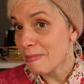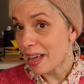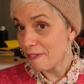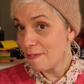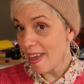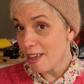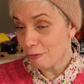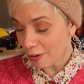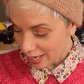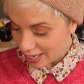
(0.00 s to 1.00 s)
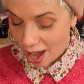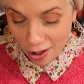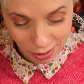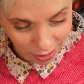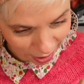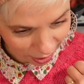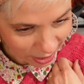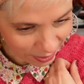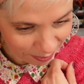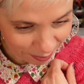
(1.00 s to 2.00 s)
my favorite author